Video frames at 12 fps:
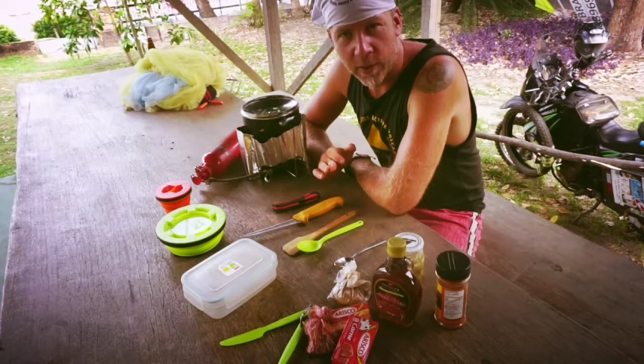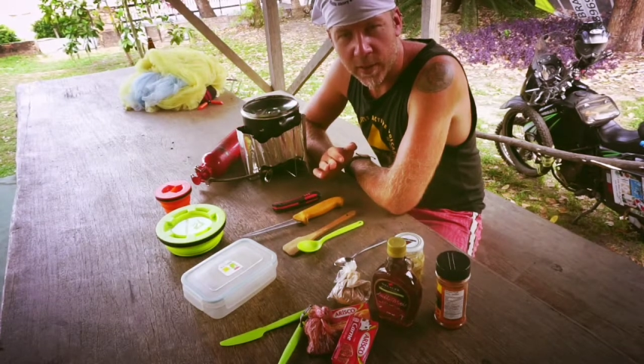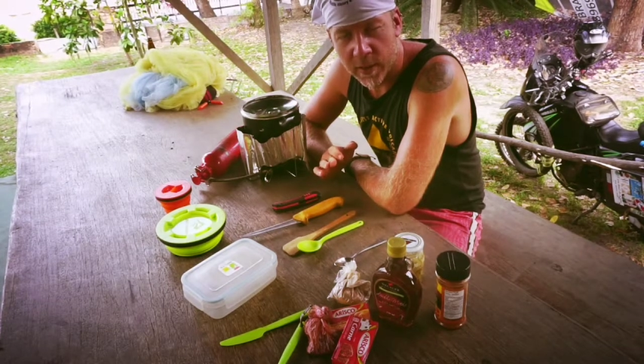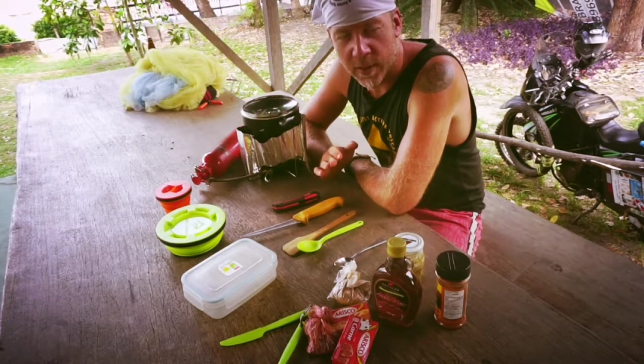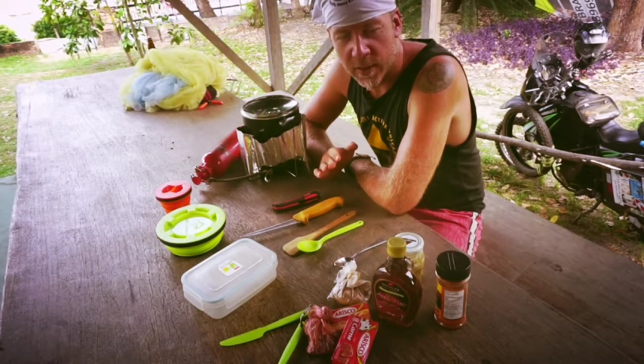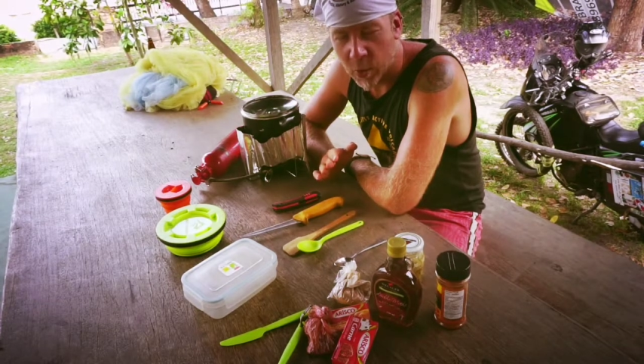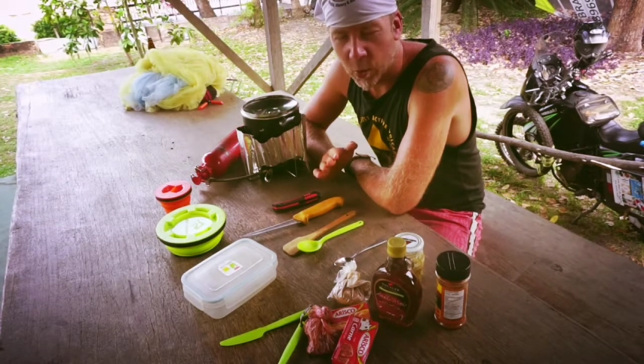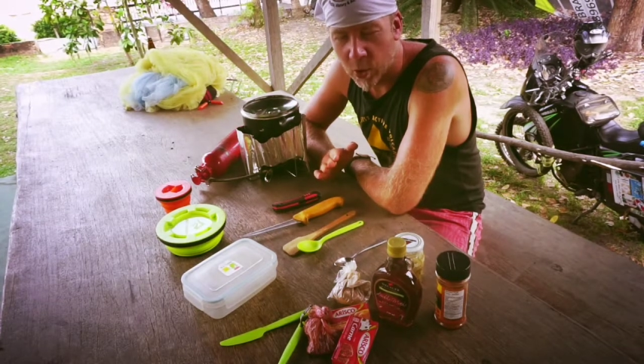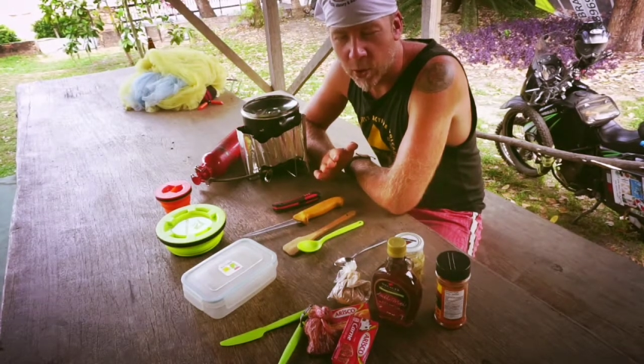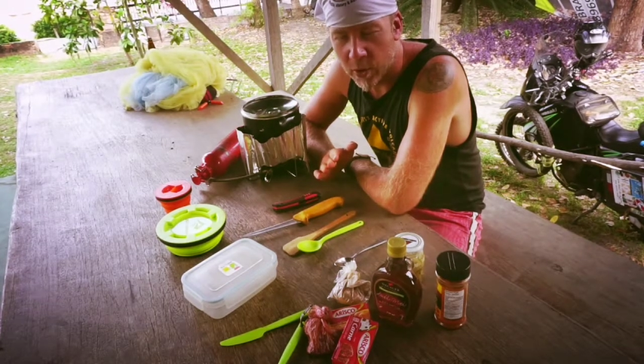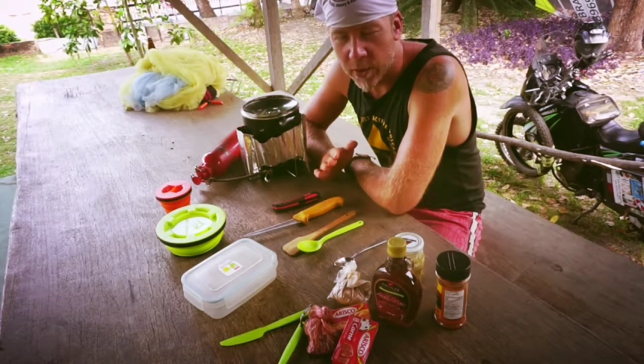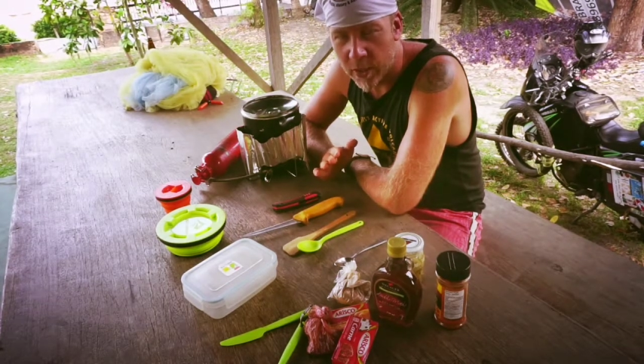
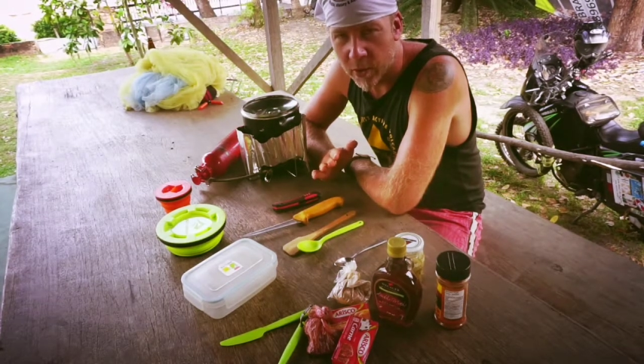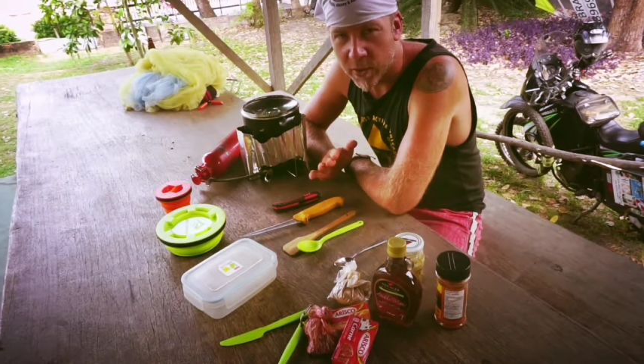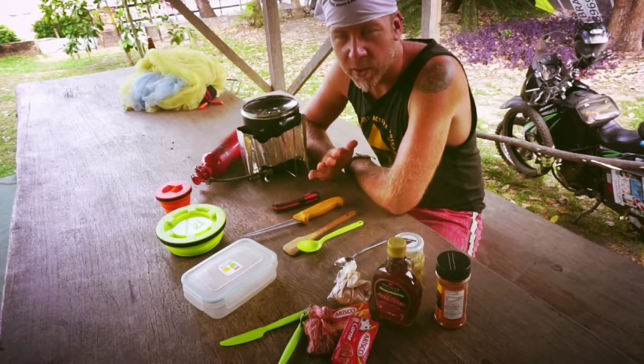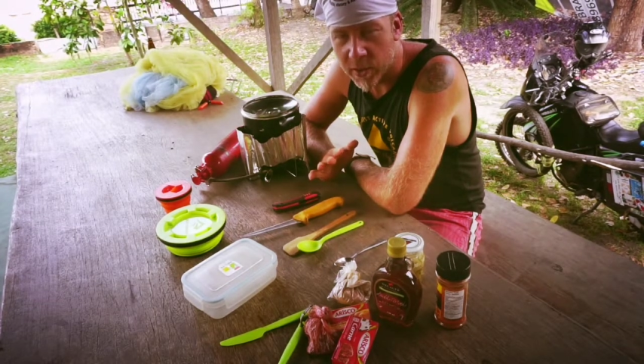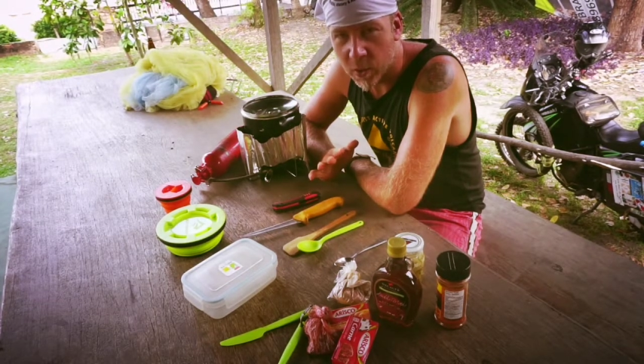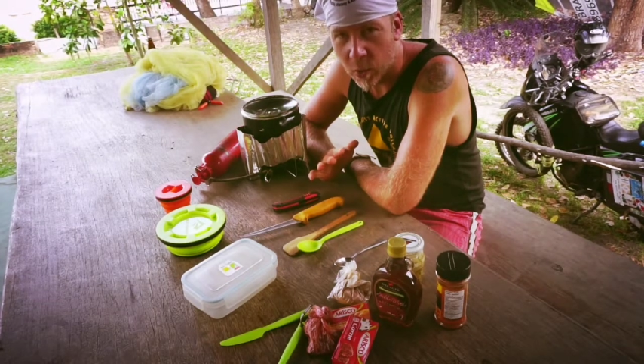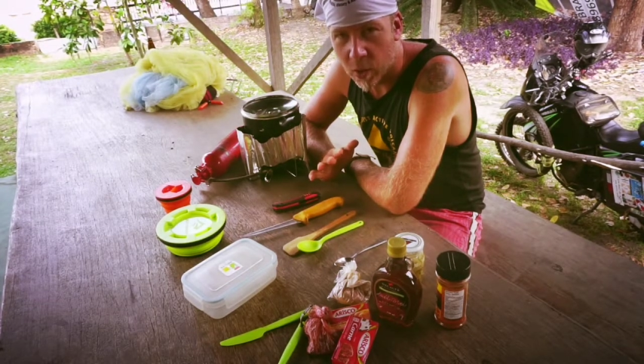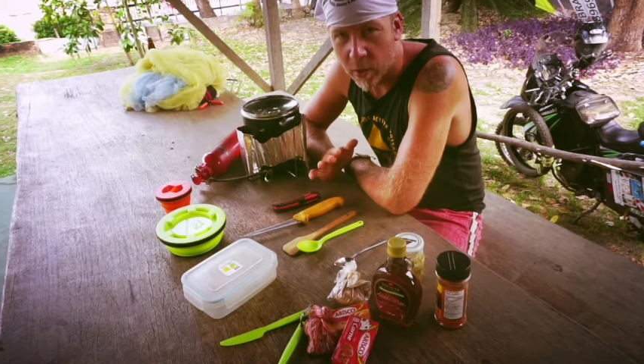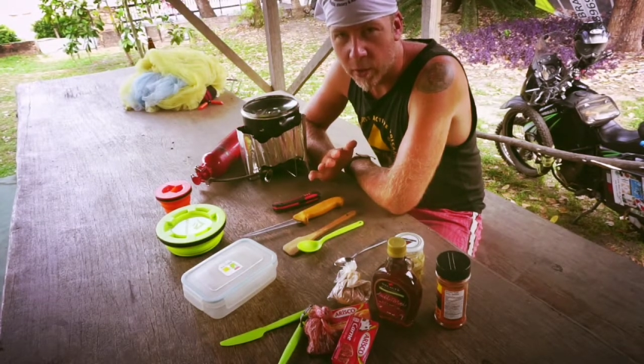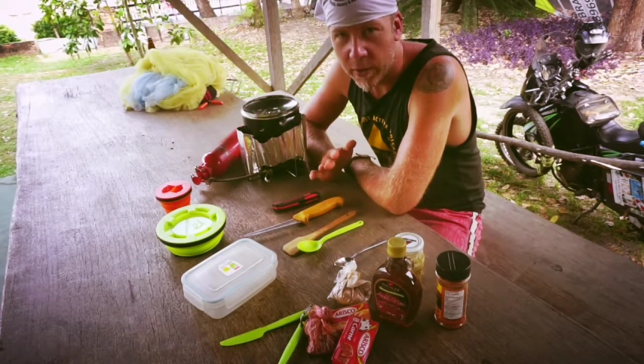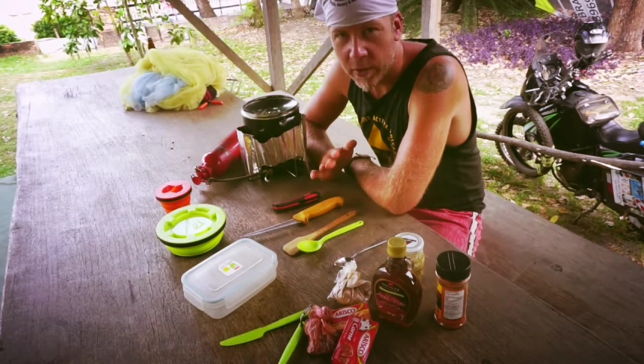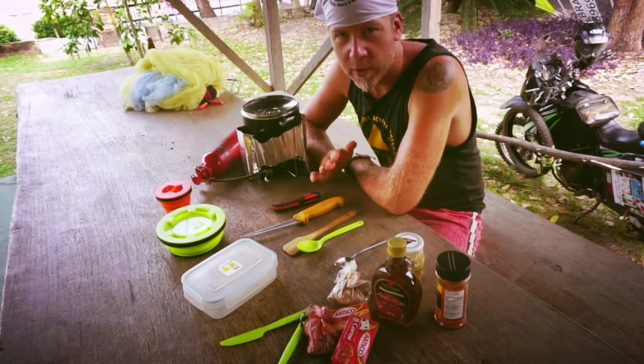Squirry or
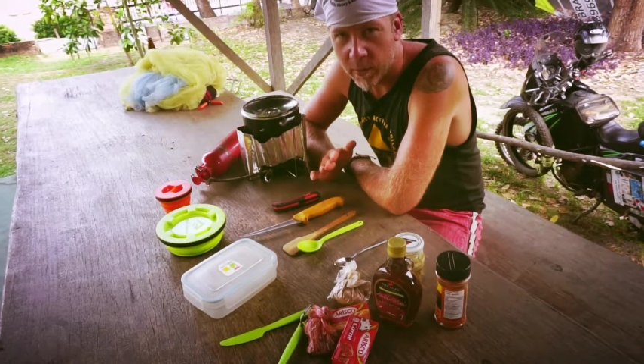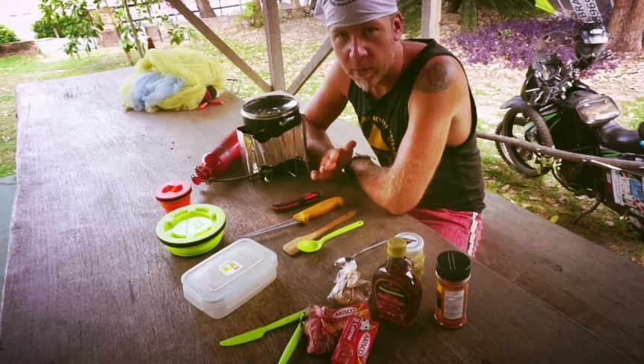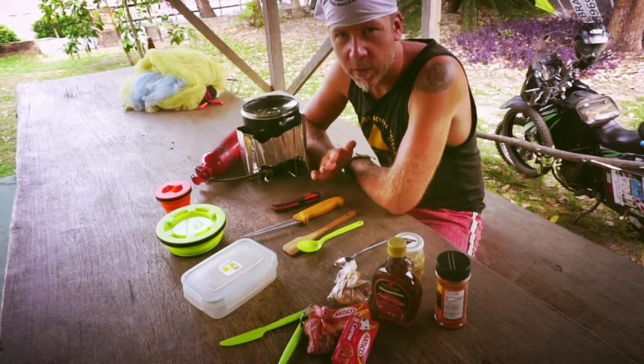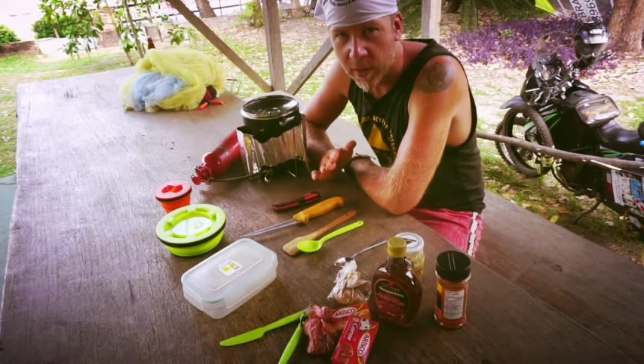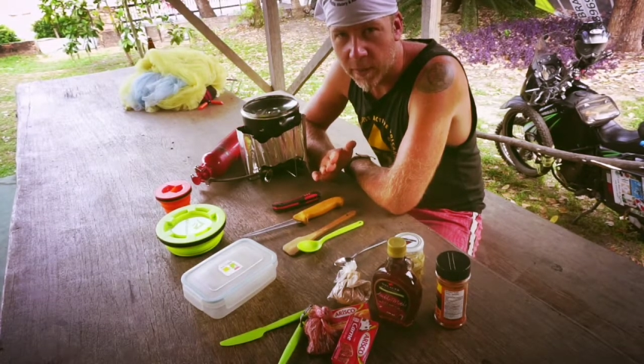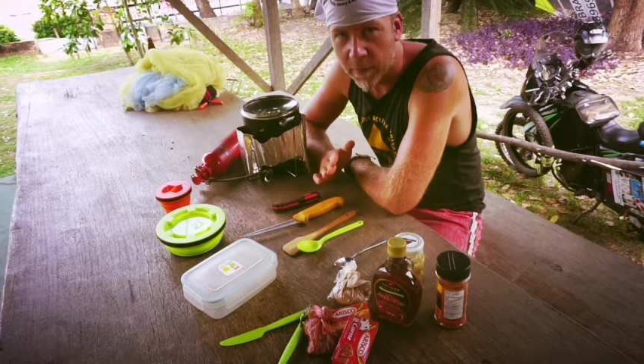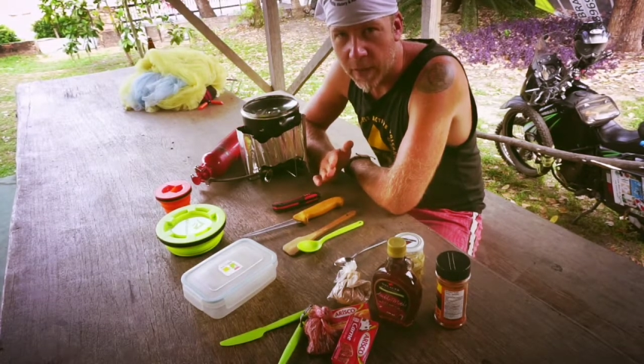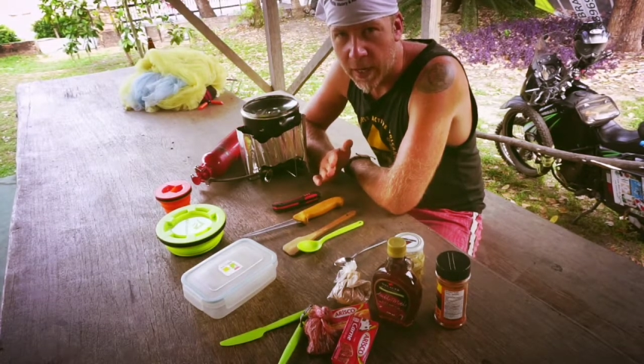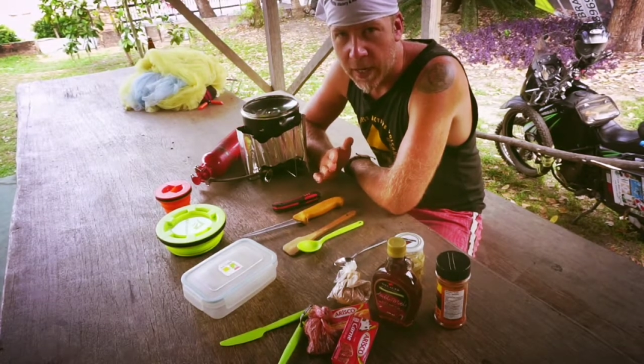Squarry or something like that.